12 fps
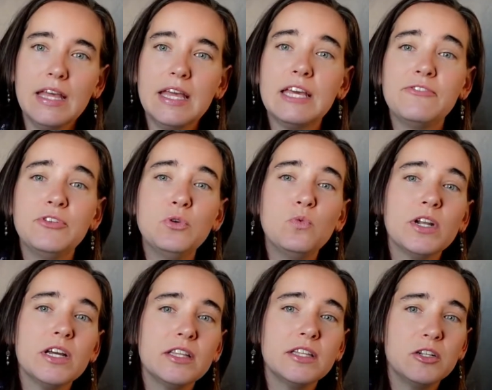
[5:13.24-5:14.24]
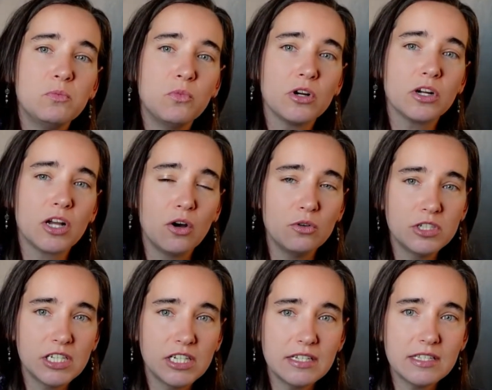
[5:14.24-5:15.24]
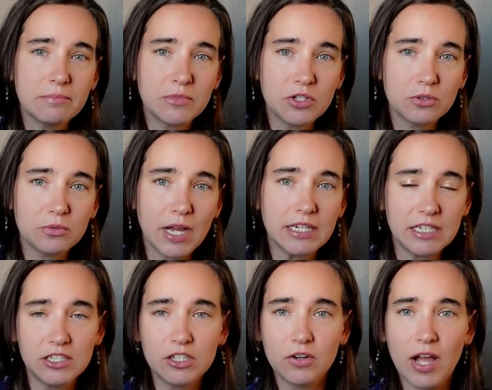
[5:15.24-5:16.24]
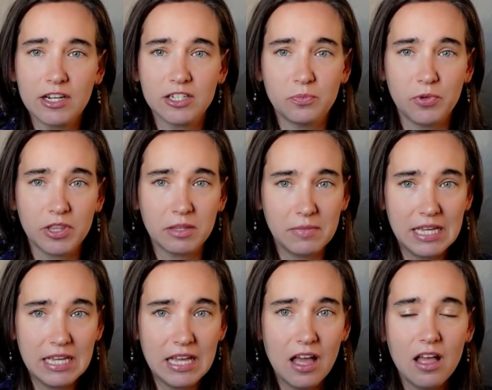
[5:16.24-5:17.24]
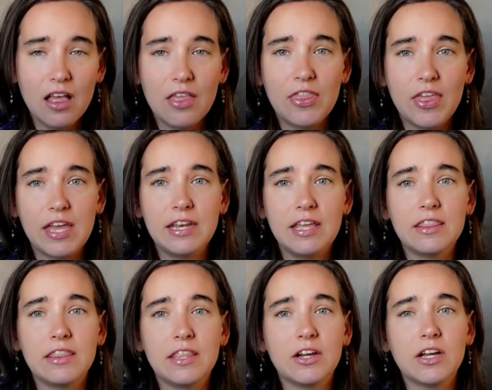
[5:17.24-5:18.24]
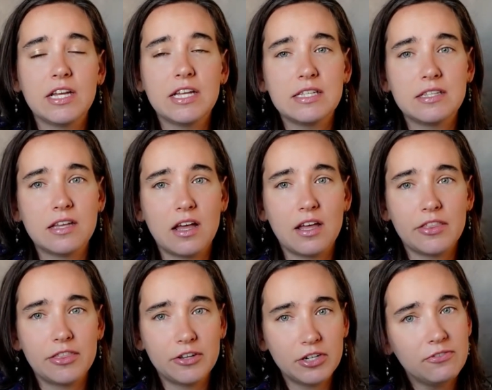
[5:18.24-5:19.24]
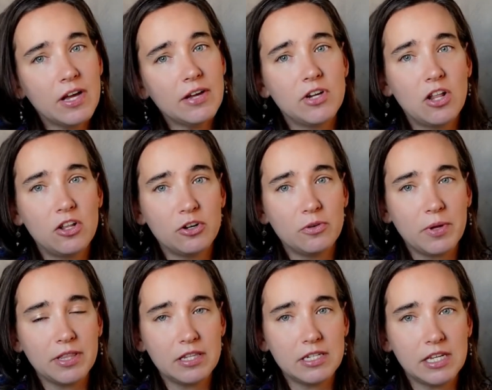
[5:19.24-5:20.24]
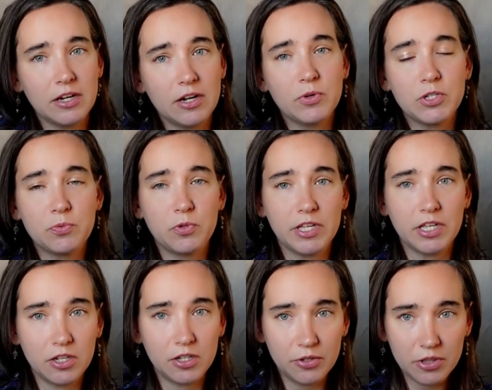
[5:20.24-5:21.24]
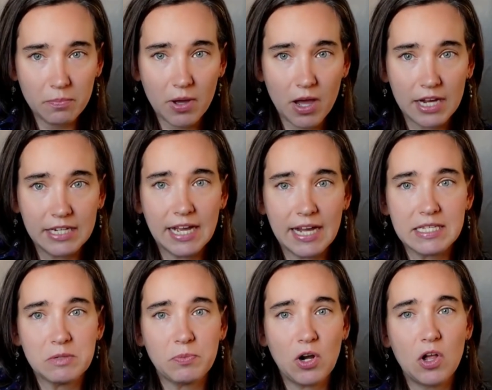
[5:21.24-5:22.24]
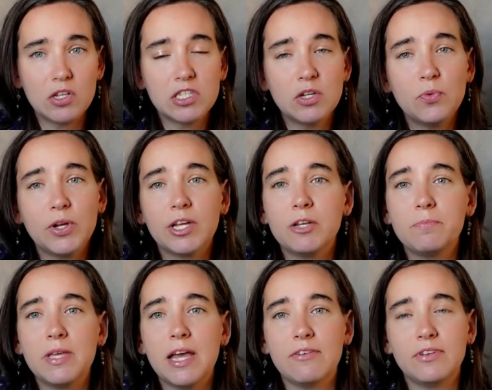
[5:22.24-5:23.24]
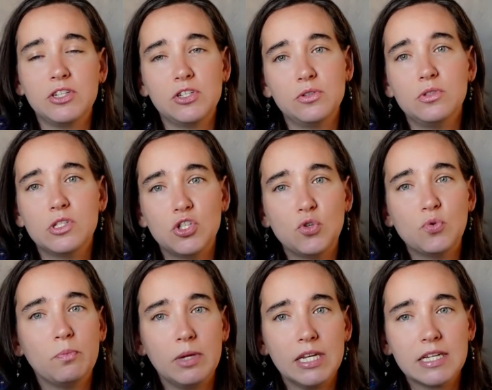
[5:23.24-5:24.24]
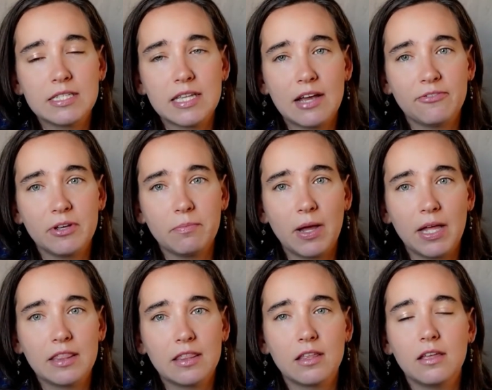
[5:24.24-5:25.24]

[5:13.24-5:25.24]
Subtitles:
If you want a little more coaching, some direct interaction with me, then there is a $35 a month tier, which will include the podcast, but also we're going to be having 2 Zoom meetings every month.